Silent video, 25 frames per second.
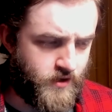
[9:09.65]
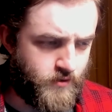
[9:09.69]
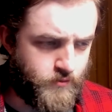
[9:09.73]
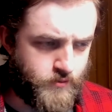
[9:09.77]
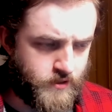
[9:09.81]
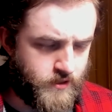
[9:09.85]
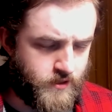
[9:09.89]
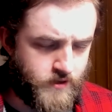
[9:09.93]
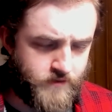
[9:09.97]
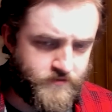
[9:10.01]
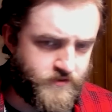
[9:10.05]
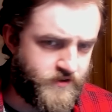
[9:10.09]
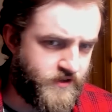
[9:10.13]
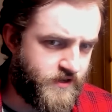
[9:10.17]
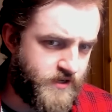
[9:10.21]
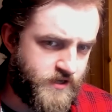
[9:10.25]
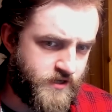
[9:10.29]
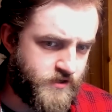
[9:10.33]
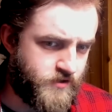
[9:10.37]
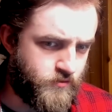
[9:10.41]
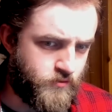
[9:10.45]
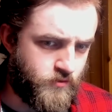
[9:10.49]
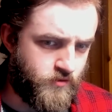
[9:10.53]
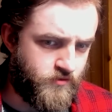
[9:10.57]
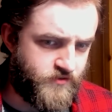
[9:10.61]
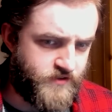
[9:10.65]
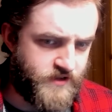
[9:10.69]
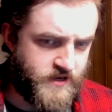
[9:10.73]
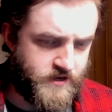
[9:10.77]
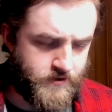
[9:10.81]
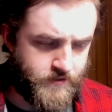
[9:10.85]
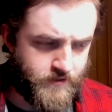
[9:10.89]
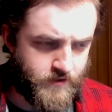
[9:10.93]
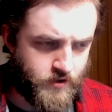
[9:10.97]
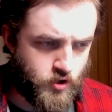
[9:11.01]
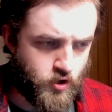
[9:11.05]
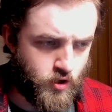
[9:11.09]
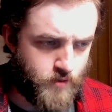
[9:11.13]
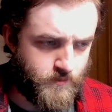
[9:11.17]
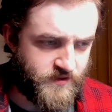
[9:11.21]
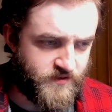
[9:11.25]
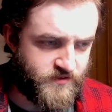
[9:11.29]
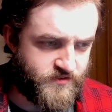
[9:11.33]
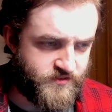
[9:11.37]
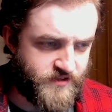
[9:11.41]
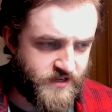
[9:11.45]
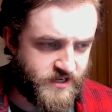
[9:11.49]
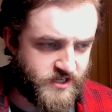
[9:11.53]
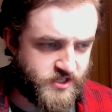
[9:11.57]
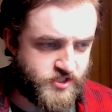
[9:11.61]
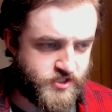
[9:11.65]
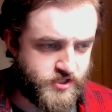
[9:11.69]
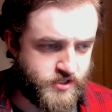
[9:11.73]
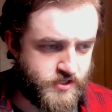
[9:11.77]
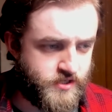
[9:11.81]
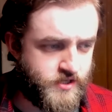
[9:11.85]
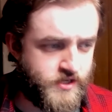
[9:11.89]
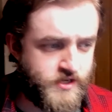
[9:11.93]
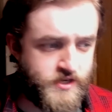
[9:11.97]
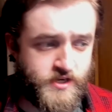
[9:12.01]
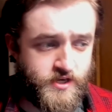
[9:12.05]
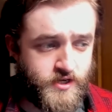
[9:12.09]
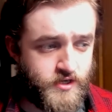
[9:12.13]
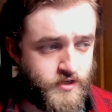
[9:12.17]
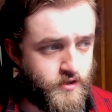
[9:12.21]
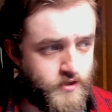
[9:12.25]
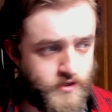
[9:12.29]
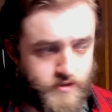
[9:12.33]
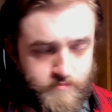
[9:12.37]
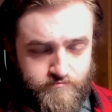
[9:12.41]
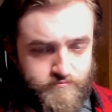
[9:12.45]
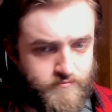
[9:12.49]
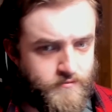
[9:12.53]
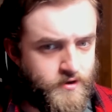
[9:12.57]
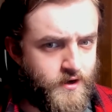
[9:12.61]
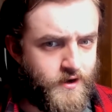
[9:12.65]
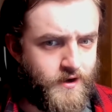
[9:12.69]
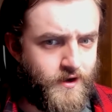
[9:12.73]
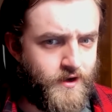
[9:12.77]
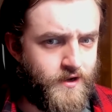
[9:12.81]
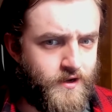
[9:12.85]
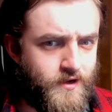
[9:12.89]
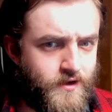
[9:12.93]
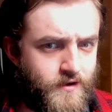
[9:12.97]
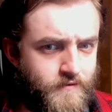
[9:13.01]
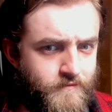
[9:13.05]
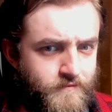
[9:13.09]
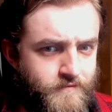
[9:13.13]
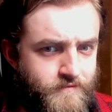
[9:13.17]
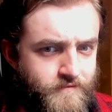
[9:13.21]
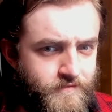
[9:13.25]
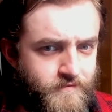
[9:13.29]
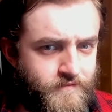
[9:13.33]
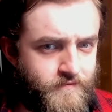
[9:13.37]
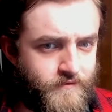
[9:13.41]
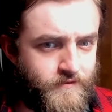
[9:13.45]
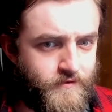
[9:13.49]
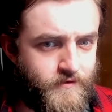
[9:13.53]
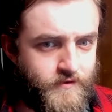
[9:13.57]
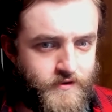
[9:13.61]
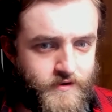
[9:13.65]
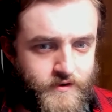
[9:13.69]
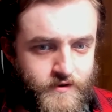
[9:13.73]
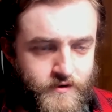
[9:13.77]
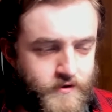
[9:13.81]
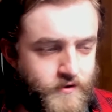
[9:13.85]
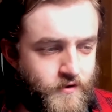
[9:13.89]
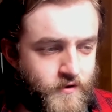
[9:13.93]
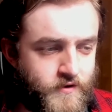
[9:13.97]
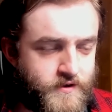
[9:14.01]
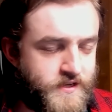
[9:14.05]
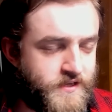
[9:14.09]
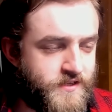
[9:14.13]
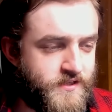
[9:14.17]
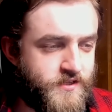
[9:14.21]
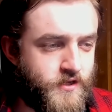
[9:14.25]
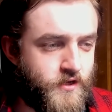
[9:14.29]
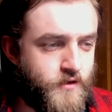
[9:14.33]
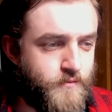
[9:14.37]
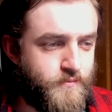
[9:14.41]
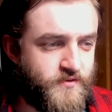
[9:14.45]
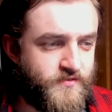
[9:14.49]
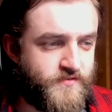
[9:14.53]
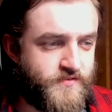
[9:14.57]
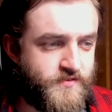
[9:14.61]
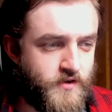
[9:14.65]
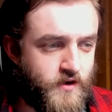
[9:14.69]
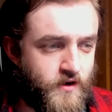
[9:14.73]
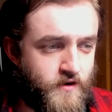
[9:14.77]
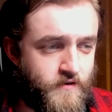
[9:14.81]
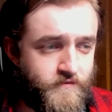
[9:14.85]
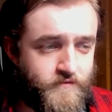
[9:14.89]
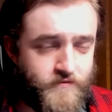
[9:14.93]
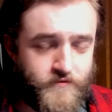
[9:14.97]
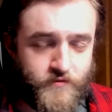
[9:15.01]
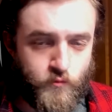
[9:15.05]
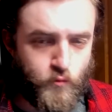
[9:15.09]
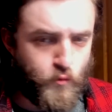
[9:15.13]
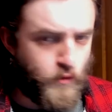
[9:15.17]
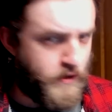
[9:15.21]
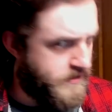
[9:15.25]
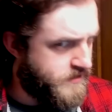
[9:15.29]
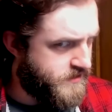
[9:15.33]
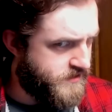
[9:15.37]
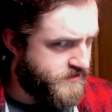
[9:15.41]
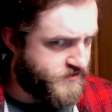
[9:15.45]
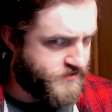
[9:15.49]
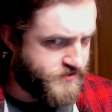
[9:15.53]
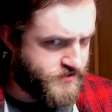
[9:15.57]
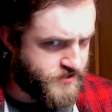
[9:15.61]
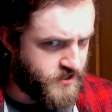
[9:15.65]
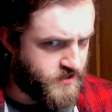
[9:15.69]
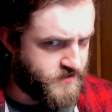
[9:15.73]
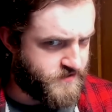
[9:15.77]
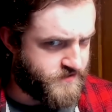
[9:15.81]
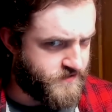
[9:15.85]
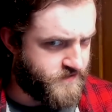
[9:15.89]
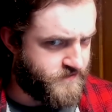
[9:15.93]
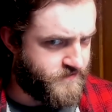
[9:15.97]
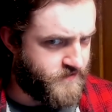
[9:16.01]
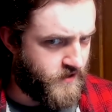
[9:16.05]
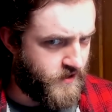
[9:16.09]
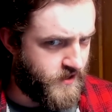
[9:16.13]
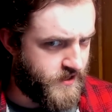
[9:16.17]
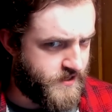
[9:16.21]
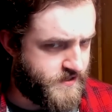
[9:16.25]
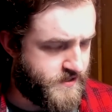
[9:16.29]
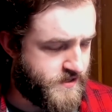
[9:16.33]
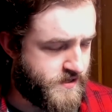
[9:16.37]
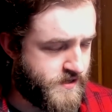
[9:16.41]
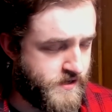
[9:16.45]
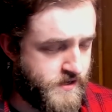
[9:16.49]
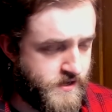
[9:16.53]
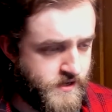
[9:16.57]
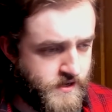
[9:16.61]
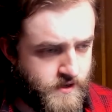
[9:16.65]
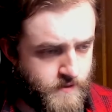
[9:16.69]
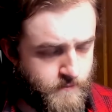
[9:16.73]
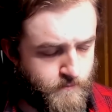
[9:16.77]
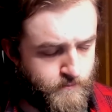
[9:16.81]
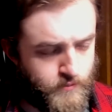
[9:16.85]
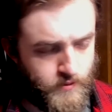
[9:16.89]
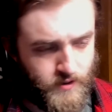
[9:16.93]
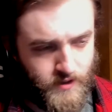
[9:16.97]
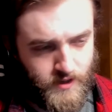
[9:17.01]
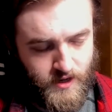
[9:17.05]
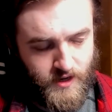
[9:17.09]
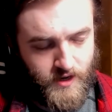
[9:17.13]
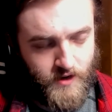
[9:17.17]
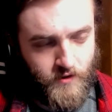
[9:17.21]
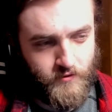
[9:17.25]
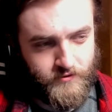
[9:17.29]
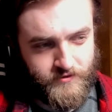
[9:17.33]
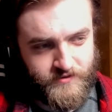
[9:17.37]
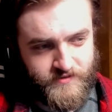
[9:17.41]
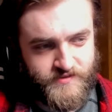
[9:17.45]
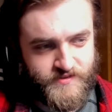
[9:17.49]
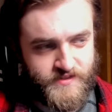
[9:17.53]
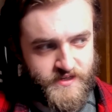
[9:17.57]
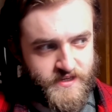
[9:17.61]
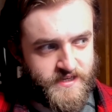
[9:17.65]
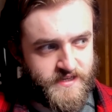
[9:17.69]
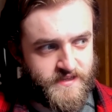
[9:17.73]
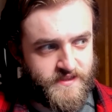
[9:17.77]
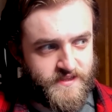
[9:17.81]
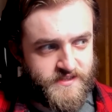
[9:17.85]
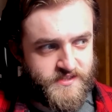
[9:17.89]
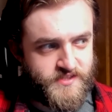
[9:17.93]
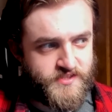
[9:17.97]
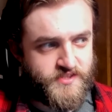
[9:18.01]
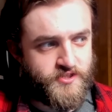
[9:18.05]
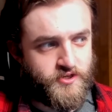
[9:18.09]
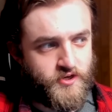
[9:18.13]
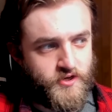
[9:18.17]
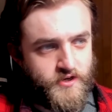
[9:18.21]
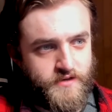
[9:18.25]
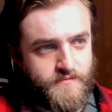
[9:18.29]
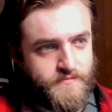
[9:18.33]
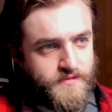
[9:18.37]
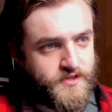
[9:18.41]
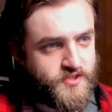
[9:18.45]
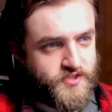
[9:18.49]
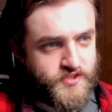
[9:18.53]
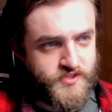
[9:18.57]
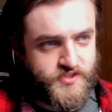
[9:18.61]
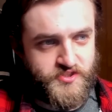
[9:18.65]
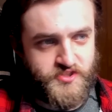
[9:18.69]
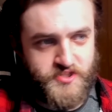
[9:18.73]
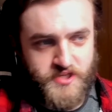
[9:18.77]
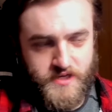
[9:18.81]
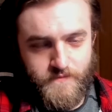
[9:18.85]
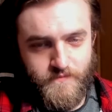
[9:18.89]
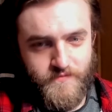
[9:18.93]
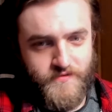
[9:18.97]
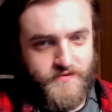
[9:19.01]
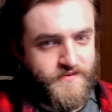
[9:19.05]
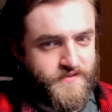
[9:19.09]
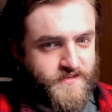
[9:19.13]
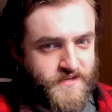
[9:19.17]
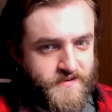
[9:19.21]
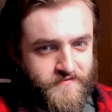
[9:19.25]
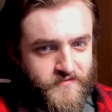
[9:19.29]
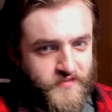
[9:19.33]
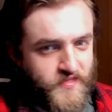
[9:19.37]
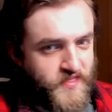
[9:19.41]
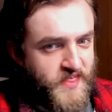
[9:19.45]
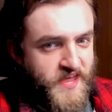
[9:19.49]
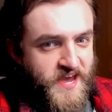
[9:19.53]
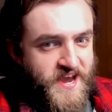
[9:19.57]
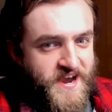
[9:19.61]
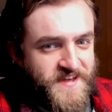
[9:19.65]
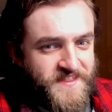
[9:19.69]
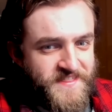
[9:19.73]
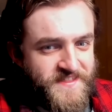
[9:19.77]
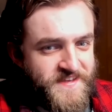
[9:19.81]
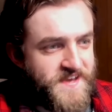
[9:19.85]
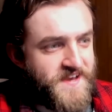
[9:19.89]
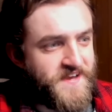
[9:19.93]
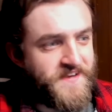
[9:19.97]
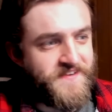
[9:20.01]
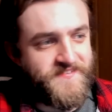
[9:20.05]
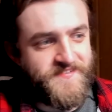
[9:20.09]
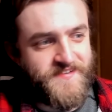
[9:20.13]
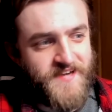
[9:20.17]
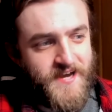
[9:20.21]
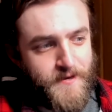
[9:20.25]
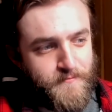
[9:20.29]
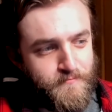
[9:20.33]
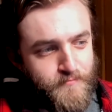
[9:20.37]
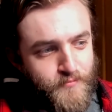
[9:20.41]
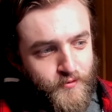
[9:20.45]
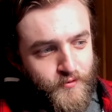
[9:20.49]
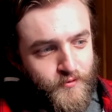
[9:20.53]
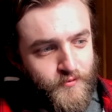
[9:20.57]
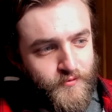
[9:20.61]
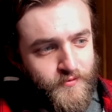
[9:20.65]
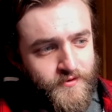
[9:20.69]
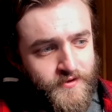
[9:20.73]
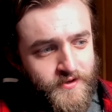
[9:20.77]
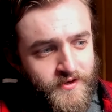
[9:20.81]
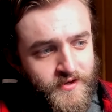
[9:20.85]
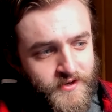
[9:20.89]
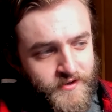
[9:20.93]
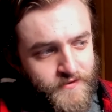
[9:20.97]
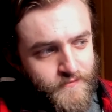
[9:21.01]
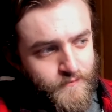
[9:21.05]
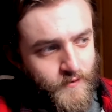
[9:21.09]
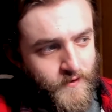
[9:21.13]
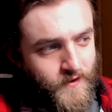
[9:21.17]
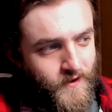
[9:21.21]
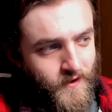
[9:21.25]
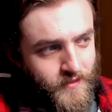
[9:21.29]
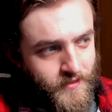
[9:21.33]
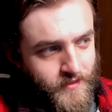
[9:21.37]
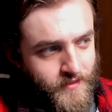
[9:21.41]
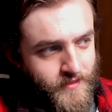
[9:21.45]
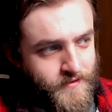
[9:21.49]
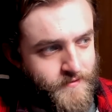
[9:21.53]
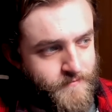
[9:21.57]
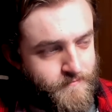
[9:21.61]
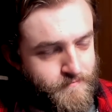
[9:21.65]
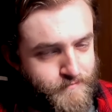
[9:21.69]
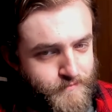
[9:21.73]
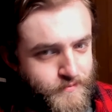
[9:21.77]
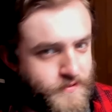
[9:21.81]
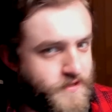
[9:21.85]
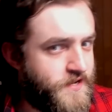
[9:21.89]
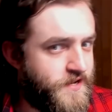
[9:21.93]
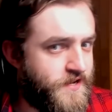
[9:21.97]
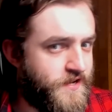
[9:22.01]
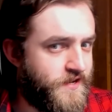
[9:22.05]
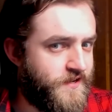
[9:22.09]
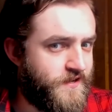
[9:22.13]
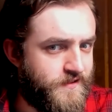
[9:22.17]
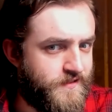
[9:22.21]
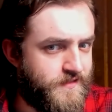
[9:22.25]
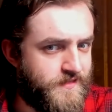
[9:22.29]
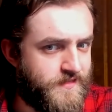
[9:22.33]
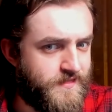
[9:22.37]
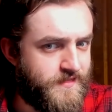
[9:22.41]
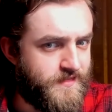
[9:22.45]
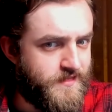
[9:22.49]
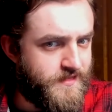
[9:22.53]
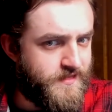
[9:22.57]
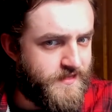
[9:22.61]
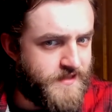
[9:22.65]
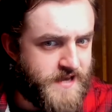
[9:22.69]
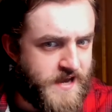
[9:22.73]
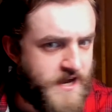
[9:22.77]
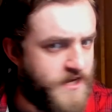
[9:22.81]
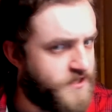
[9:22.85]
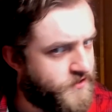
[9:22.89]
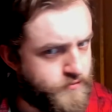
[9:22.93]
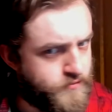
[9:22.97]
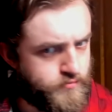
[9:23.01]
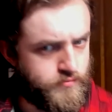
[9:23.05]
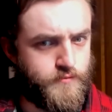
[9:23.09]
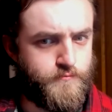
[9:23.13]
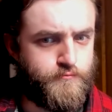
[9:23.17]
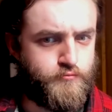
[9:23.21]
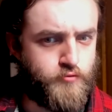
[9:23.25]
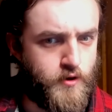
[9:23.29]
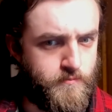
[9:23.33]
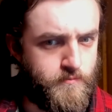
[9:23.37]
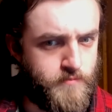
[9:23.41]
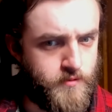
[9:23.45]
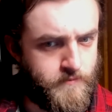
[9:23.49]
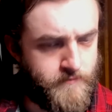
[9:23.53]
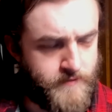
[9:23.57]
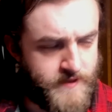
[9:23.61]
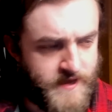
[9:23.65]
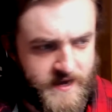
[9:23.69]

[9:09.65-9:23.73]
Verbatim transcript: I would love to hear yours down in the comments section. Look, I love knocking Ubisoft when it's justified, but honestly, this time it just seems as if they're the example rather than being the actual problem.